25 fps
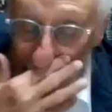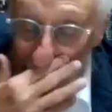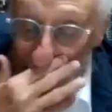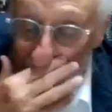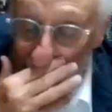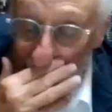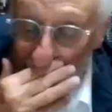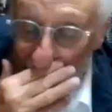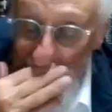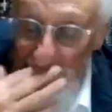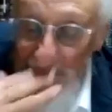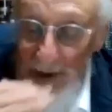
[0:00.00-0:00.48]
et
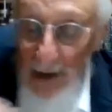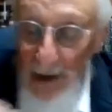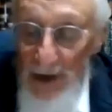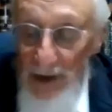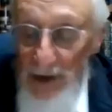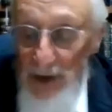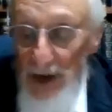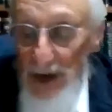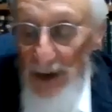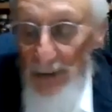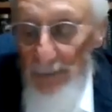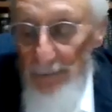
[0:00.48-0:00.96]
Ratzon
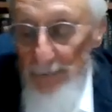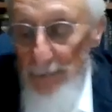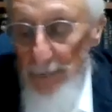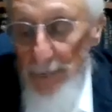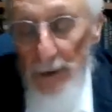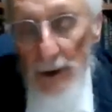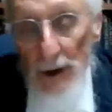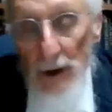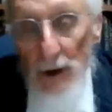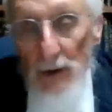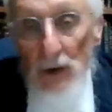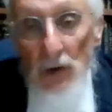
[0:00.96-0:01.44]
Hashem.
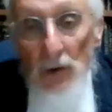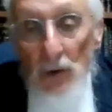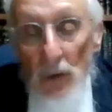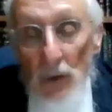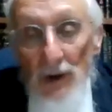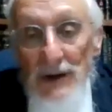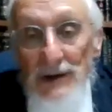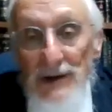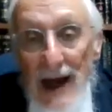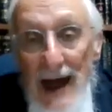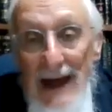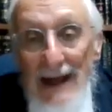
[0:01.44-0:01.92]
To
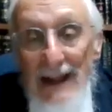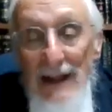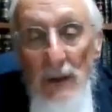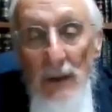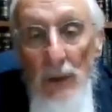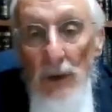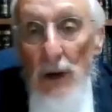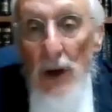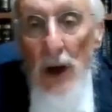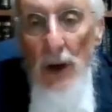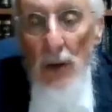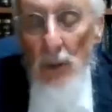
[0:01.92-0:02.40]
do exactly
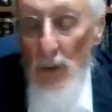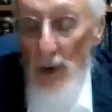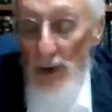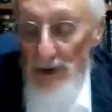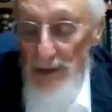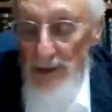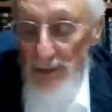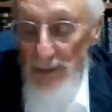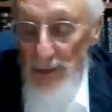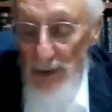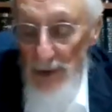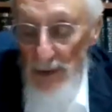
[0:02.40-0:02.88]
what God
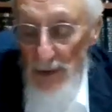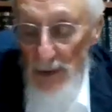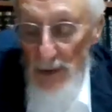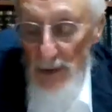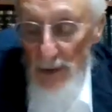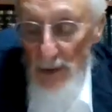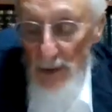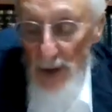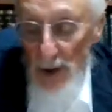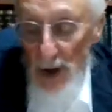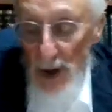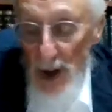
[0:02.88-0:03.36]
wants him to
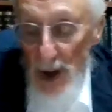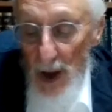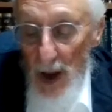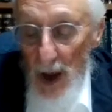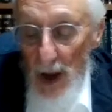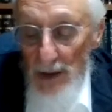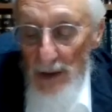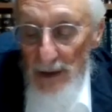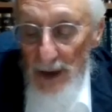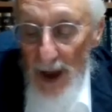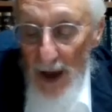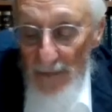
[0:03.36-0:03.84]
do.
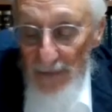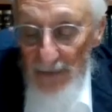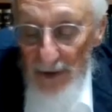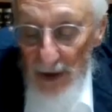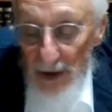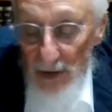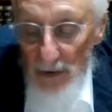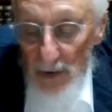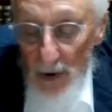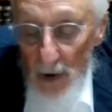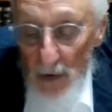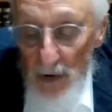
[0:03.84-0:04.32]

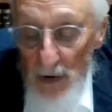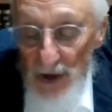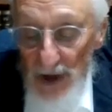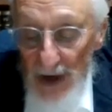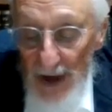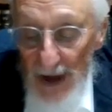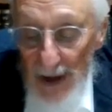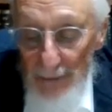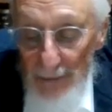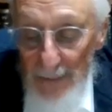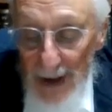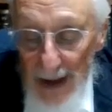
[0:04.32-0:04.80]
Tafkido
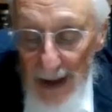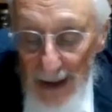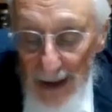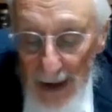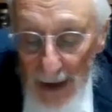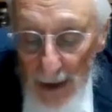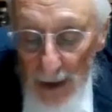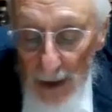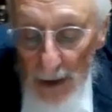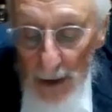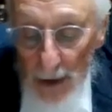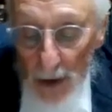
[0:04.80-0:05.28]
shel
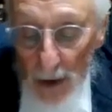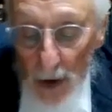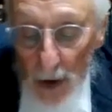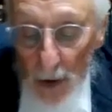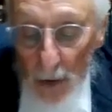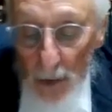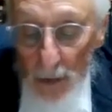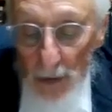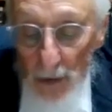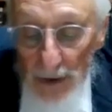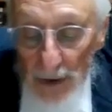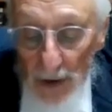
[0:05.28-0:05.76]
hamalach
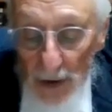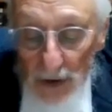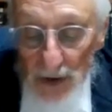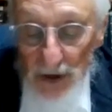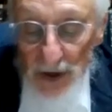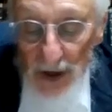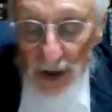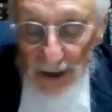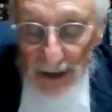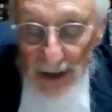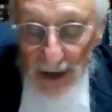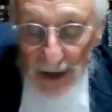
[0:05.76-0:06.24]
uliot
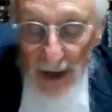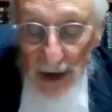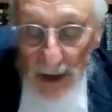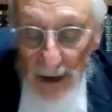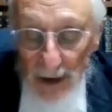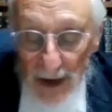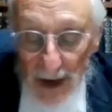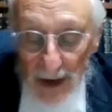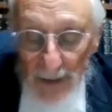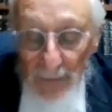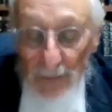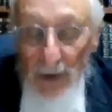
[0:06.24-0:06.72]

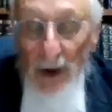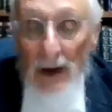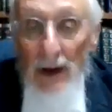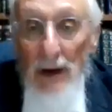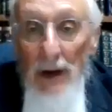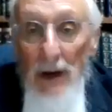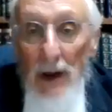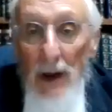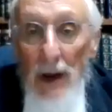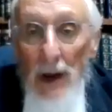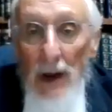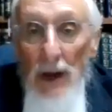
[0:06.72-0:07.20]
shaliach ne'eman.
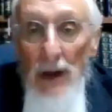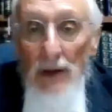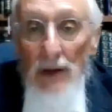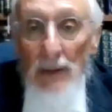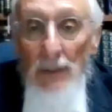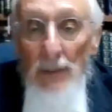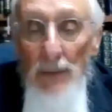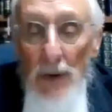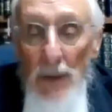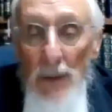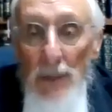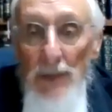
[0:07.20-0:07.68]

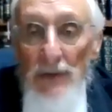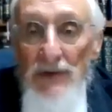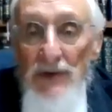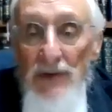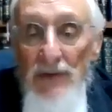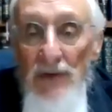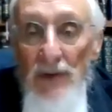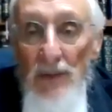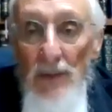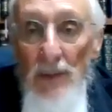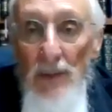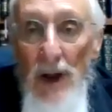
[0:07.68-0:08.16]
The purpose
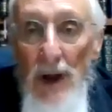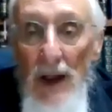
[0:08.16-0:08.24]
of the